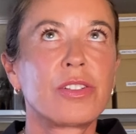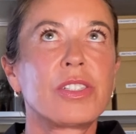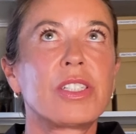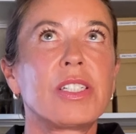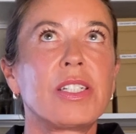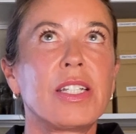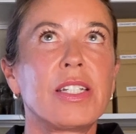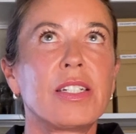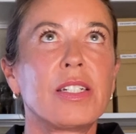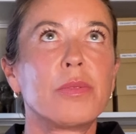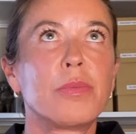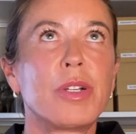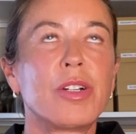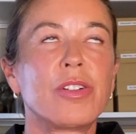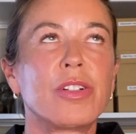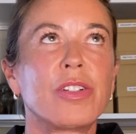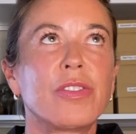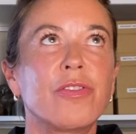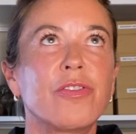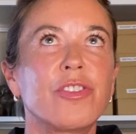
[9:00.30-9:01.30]
to get an
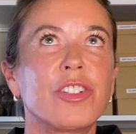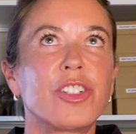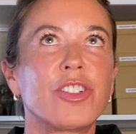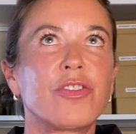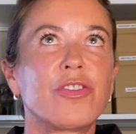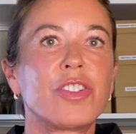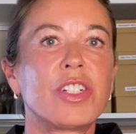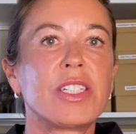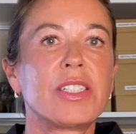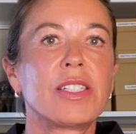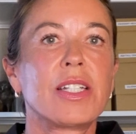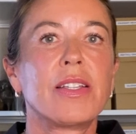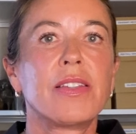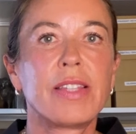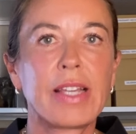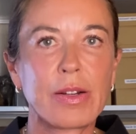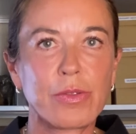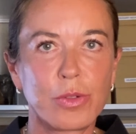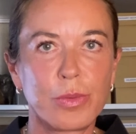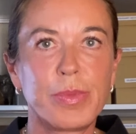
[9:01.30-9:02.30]
American fridge freezer,
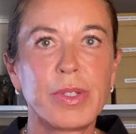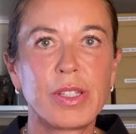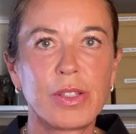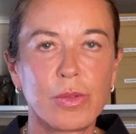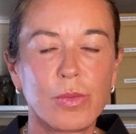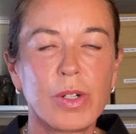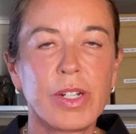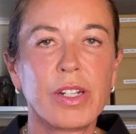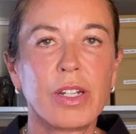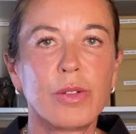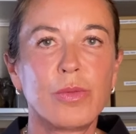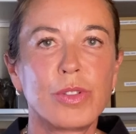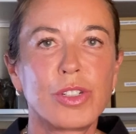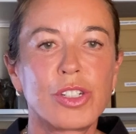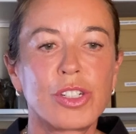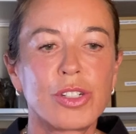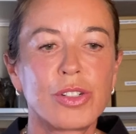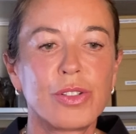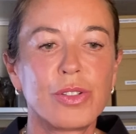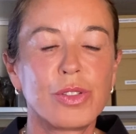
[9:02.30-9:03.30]
that would be the one I would
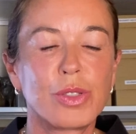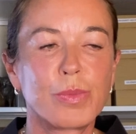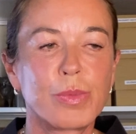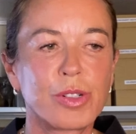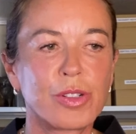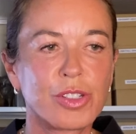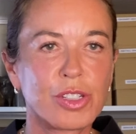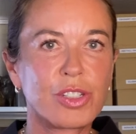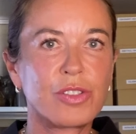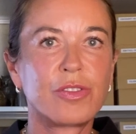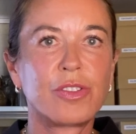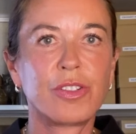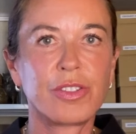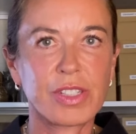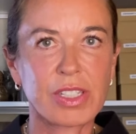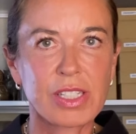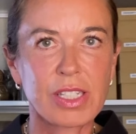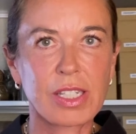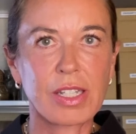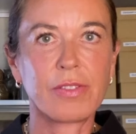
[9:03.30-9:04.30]
choose, because you've got
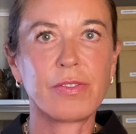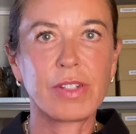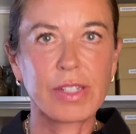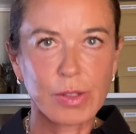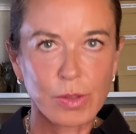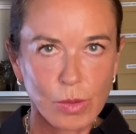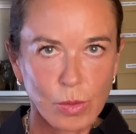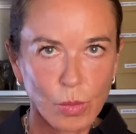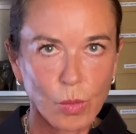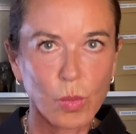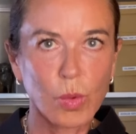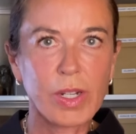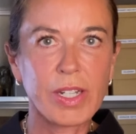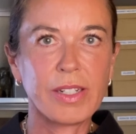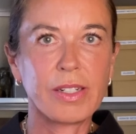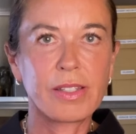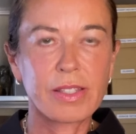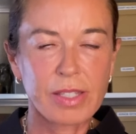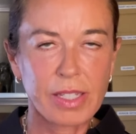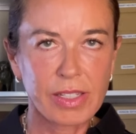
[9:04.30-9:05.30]
this lovely
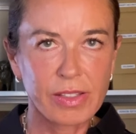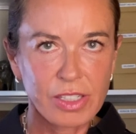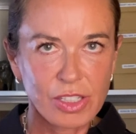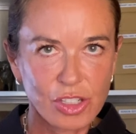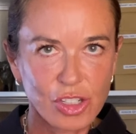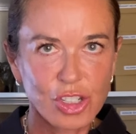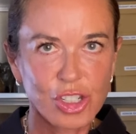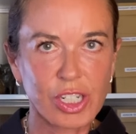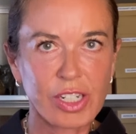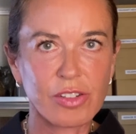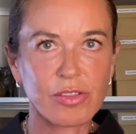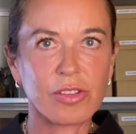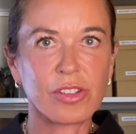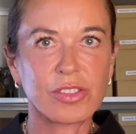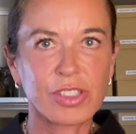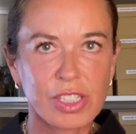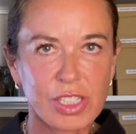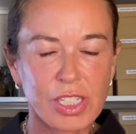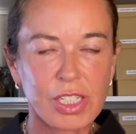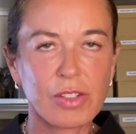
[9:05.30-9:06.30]
width, this
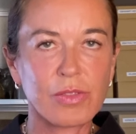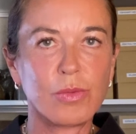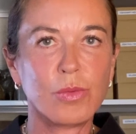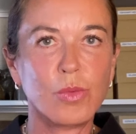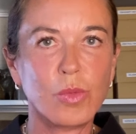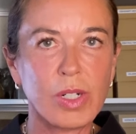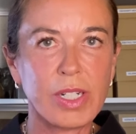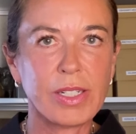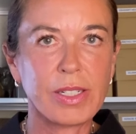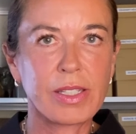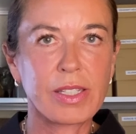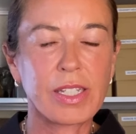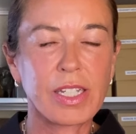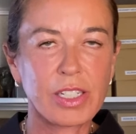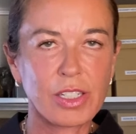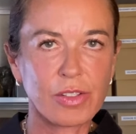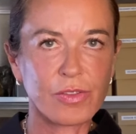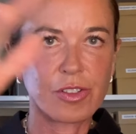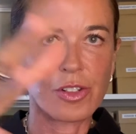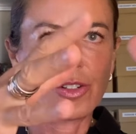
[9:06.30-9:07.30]
generosity of width, and
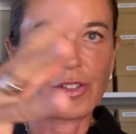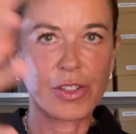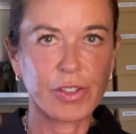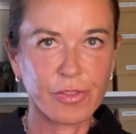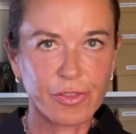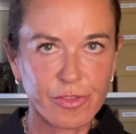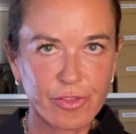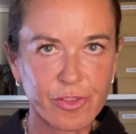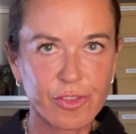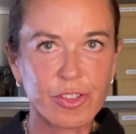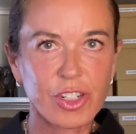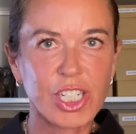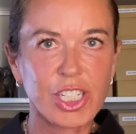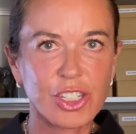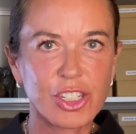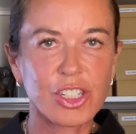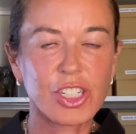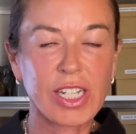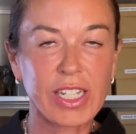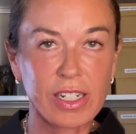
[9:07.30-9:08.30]
you've got the
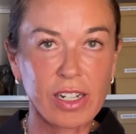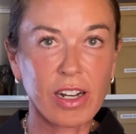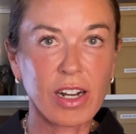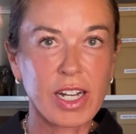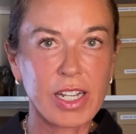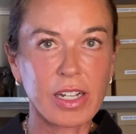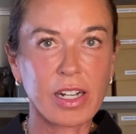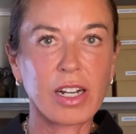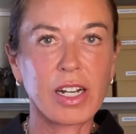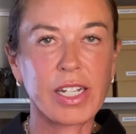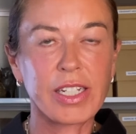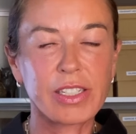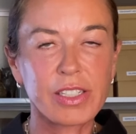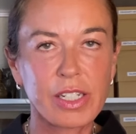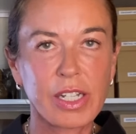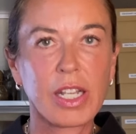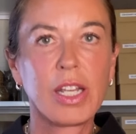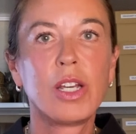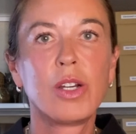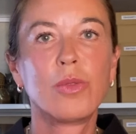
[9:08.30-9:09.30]
fridge at eye height,
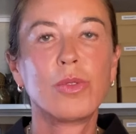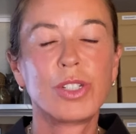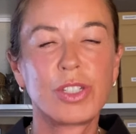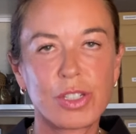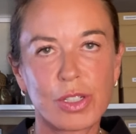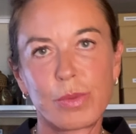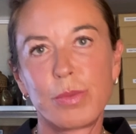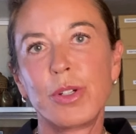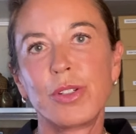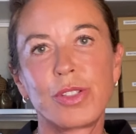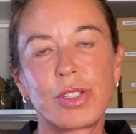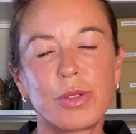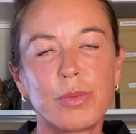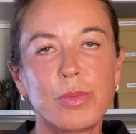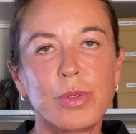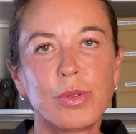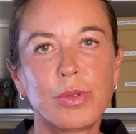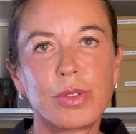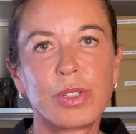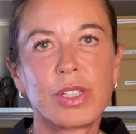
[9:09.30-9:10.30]
which is most
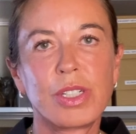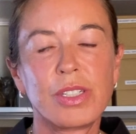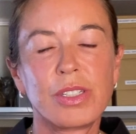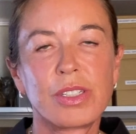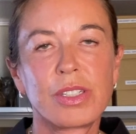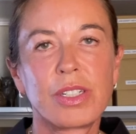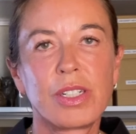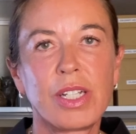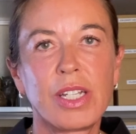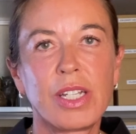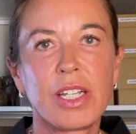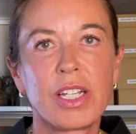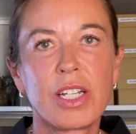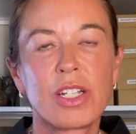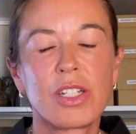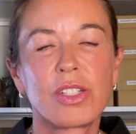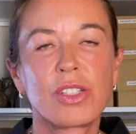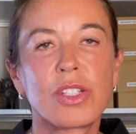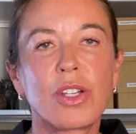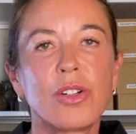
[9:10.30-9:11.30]
important.
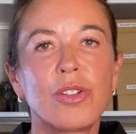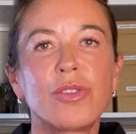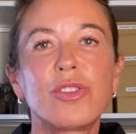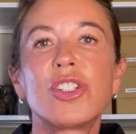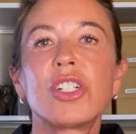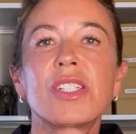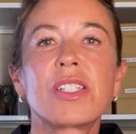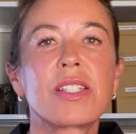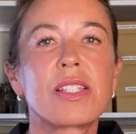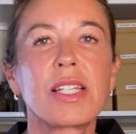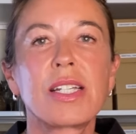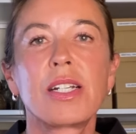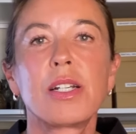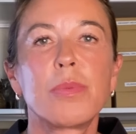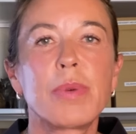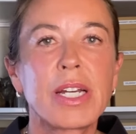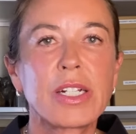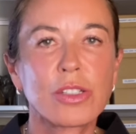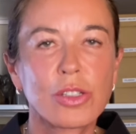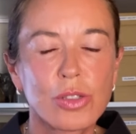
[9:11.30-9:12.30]
So just think
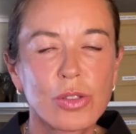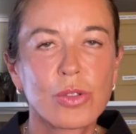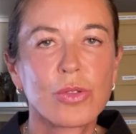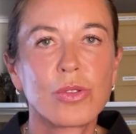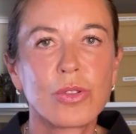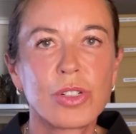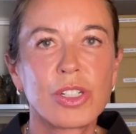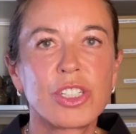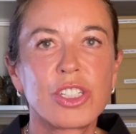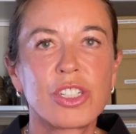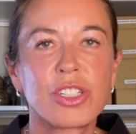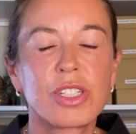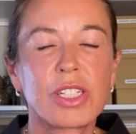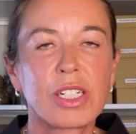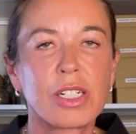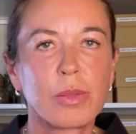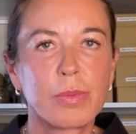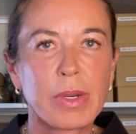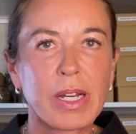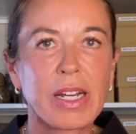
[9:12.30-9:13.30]
about storage, think
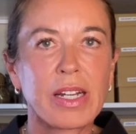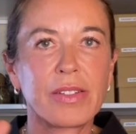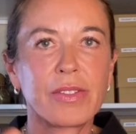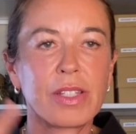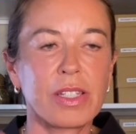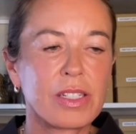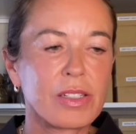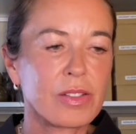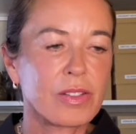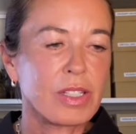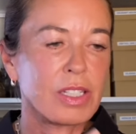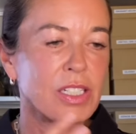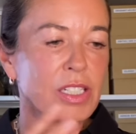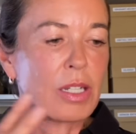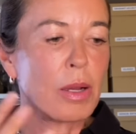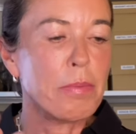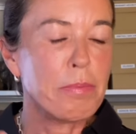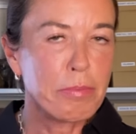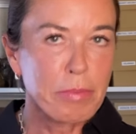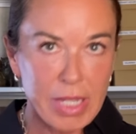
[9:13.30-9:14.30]
about the
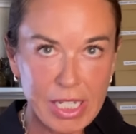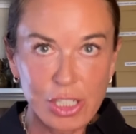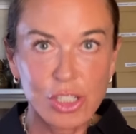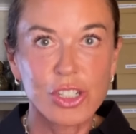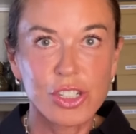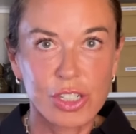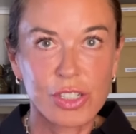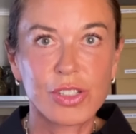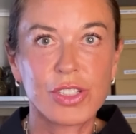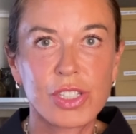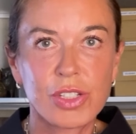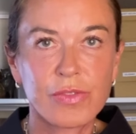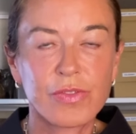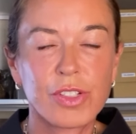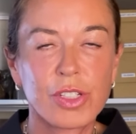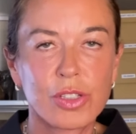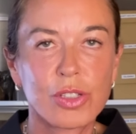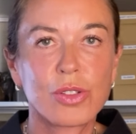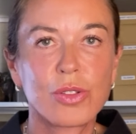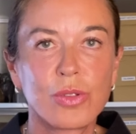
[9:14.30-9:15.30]
dimensions of the
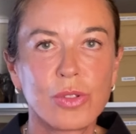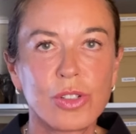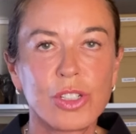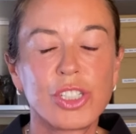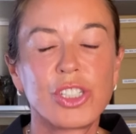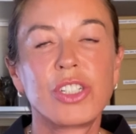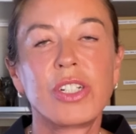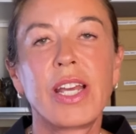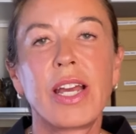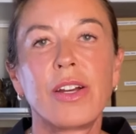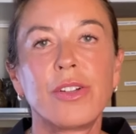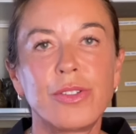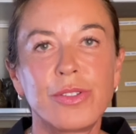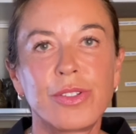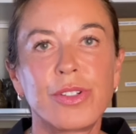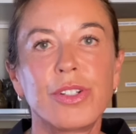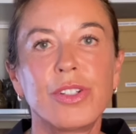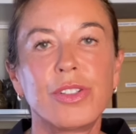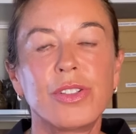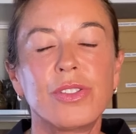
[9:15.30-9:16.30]
storage and how you're
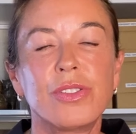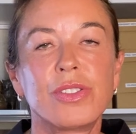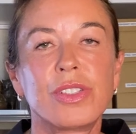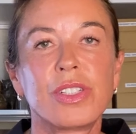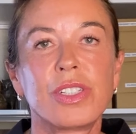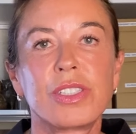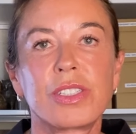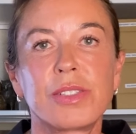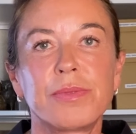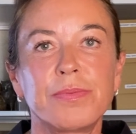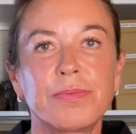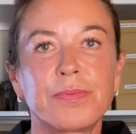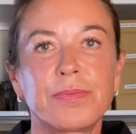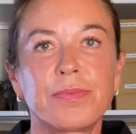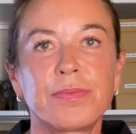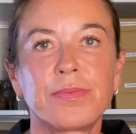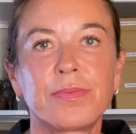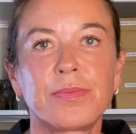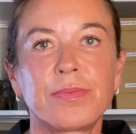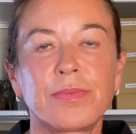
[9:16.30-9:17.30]
going to use it.
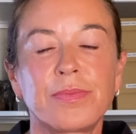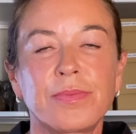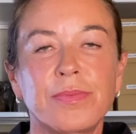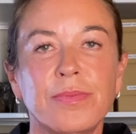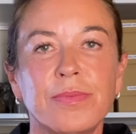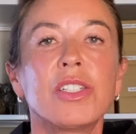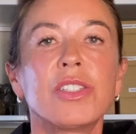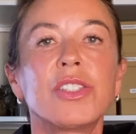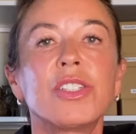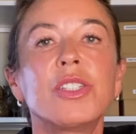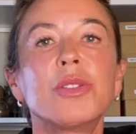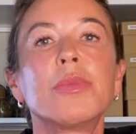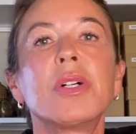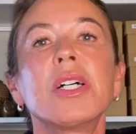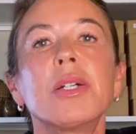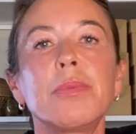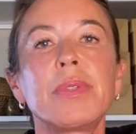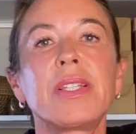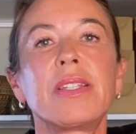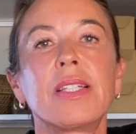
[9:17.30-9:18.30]
So you
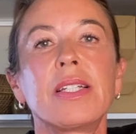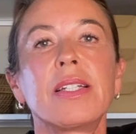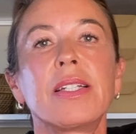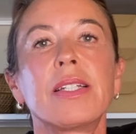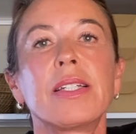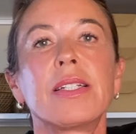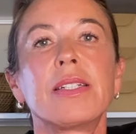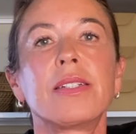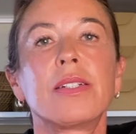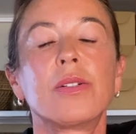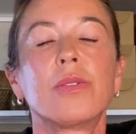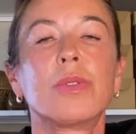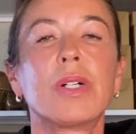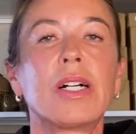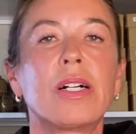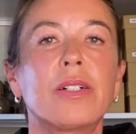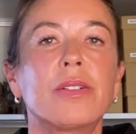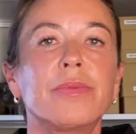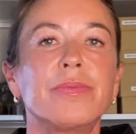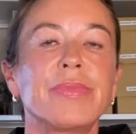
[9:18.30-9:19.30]
might be thinking,
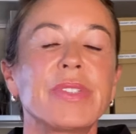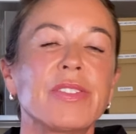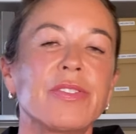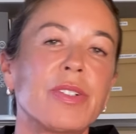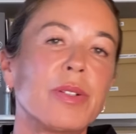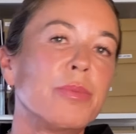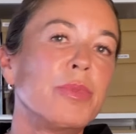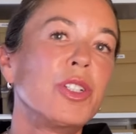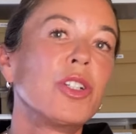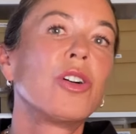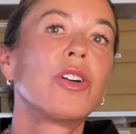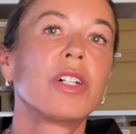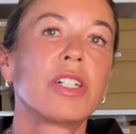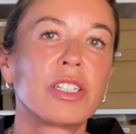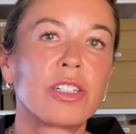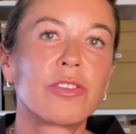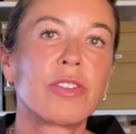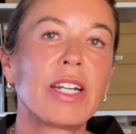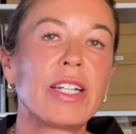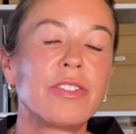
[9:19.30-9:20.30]
well, if I'm not a
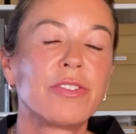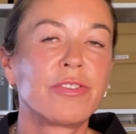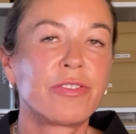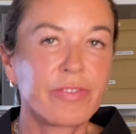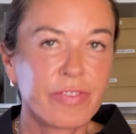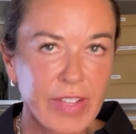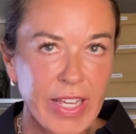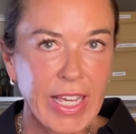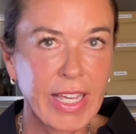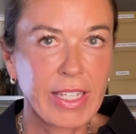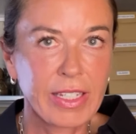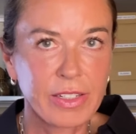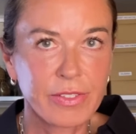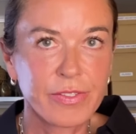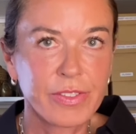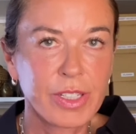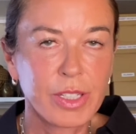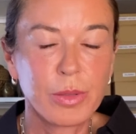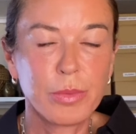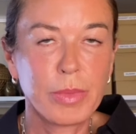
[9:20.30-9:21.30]
great fan of
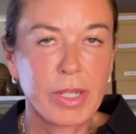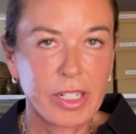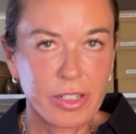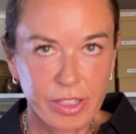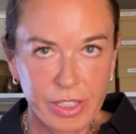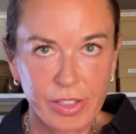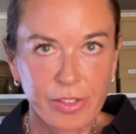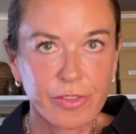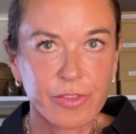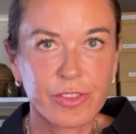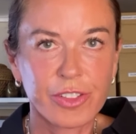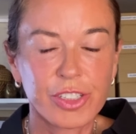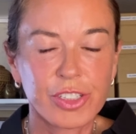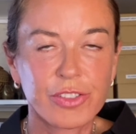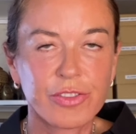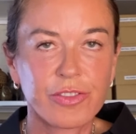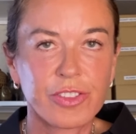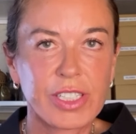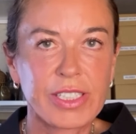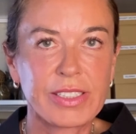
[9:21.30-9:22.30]
the American fridge
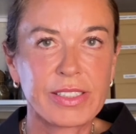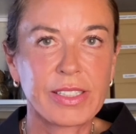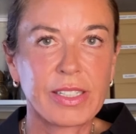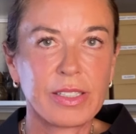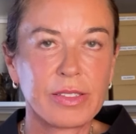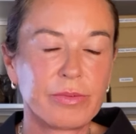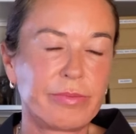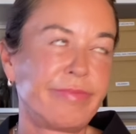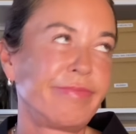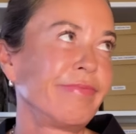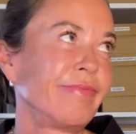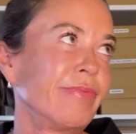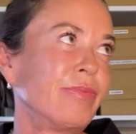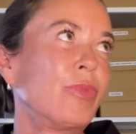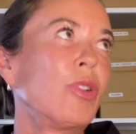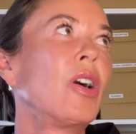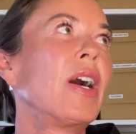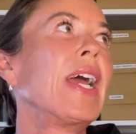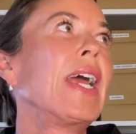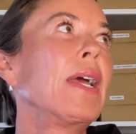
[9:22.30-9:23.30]
freezer,
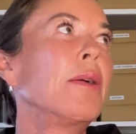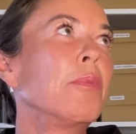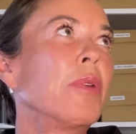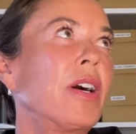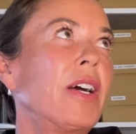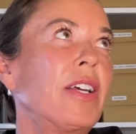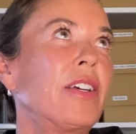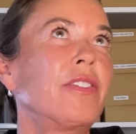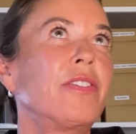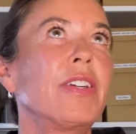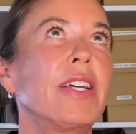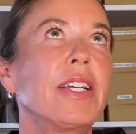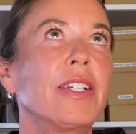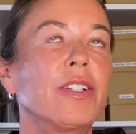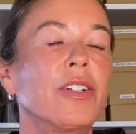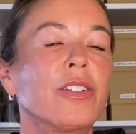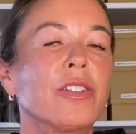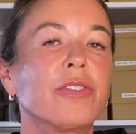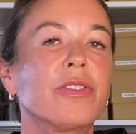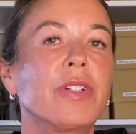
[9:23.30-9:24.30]
what am I a fan
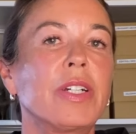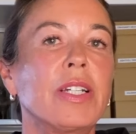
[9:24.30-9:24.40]
of?